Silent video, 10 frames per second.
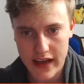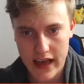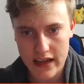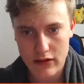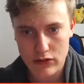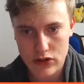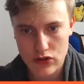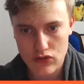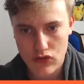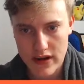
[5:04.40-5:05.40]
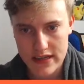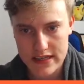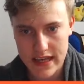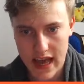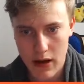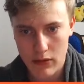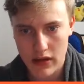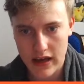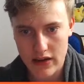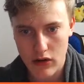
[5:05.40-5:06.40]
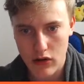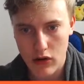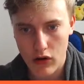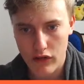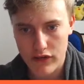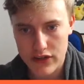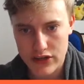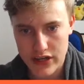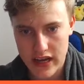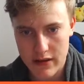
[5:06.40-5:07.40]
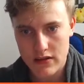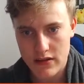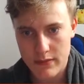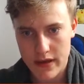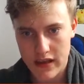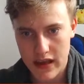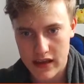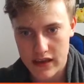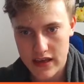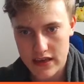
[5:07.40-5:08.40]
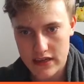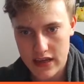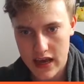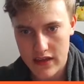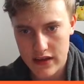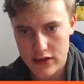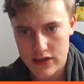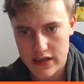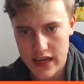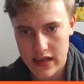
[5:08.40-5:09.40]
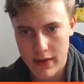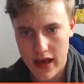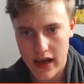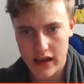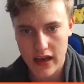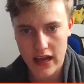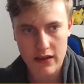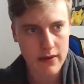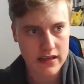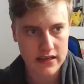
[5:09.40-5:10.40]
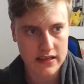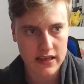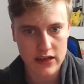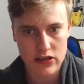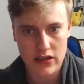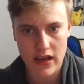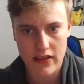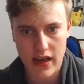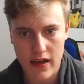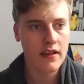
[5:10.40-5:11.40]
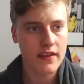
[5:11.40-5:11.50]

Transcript: and it will just trace the outline of the shape, a bit like this, and then you just take it back and it makes a selection like that.